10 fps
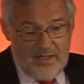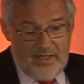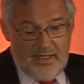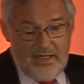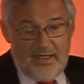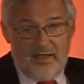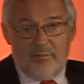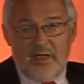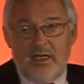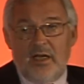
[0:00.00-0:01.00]
And
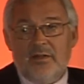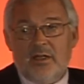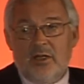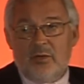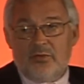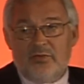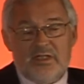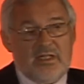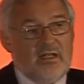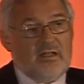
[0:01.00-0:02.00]
many other global
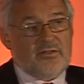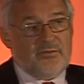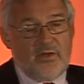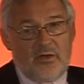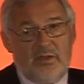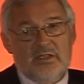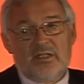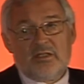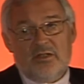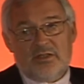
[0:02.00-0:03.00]
retailers are following
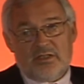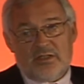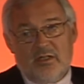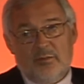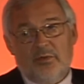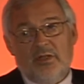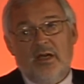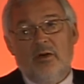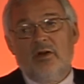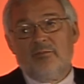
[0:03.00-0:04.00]
Tesco's example
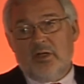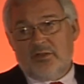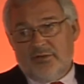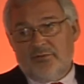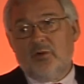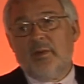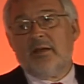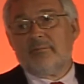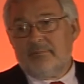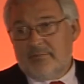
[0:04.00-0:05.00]
now of multi-format,
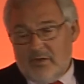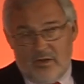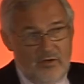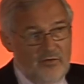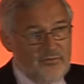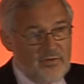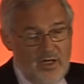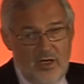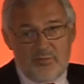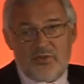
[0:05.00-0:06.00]
of
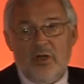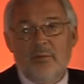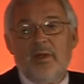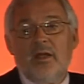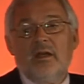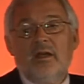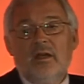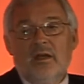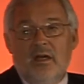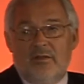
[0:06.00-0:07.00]
home shopping,
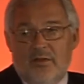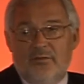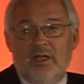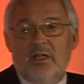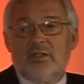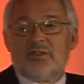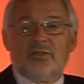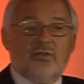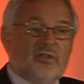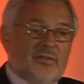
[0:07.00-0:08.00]
of convenience
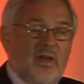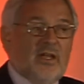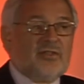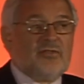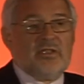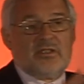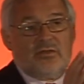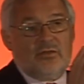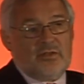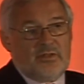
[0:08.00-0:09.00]
stores, of high street
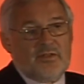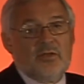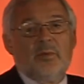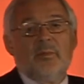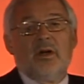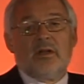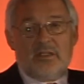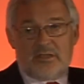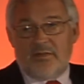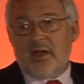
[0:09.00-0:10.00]
stores, of
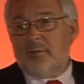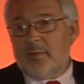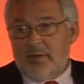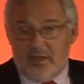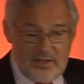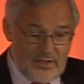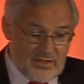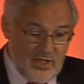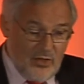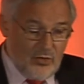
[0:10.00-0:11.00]
supermarkets, of hypermarkets,
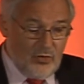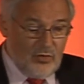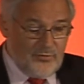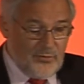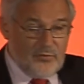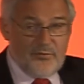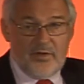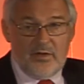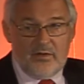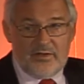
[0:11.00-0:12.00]
all
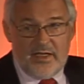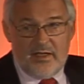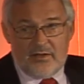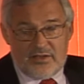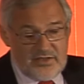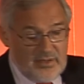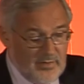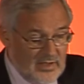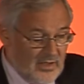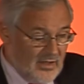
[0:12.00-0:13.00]
fulfilled down
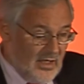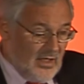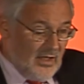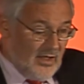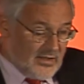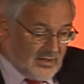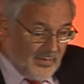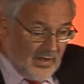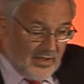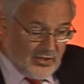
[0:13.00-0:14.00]
similar
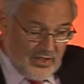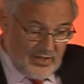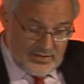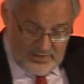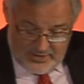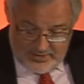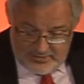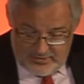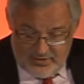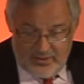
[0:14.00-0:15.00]
supply chains.
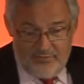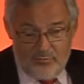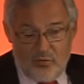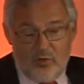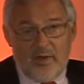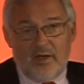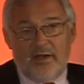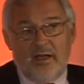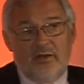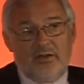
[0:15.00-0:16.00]
So even Walmart
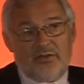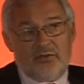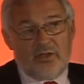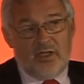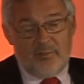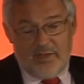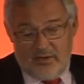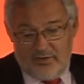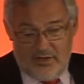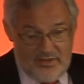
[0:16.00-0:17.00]
now is
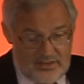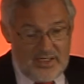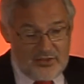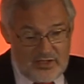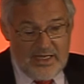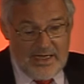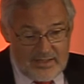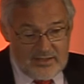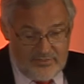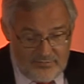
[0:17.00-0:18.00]
actually
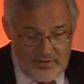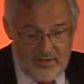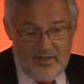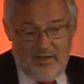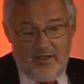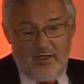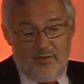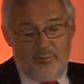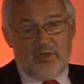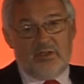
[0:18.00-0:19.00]
actively
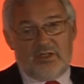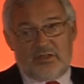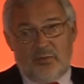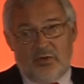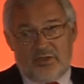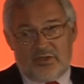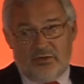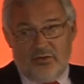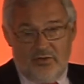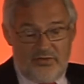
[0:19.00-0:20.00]
building smaller
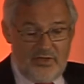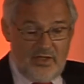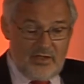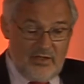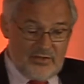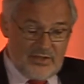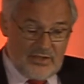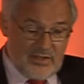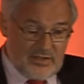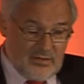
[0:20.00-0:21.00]
stores closer to
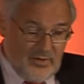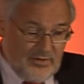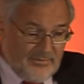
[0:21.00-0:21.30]
customers.